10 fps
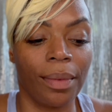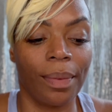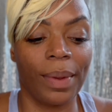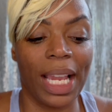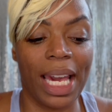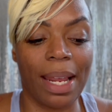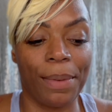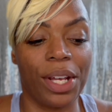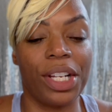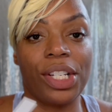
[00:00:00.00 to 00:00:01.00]
And I'm
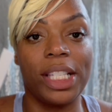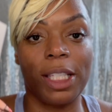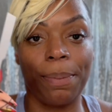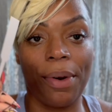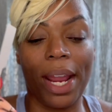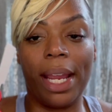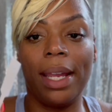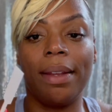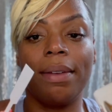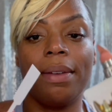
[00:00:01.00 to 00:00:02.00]
going to just spray
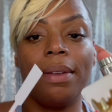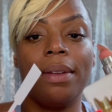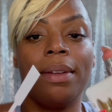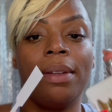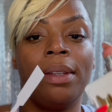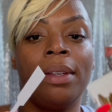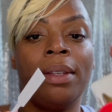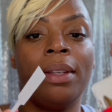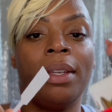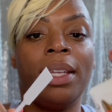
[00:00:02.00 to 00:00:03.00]

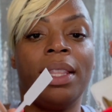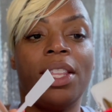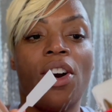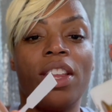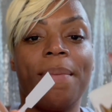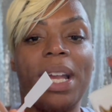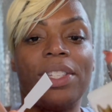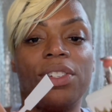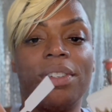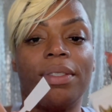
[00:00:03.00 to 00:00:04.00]
the atomizer.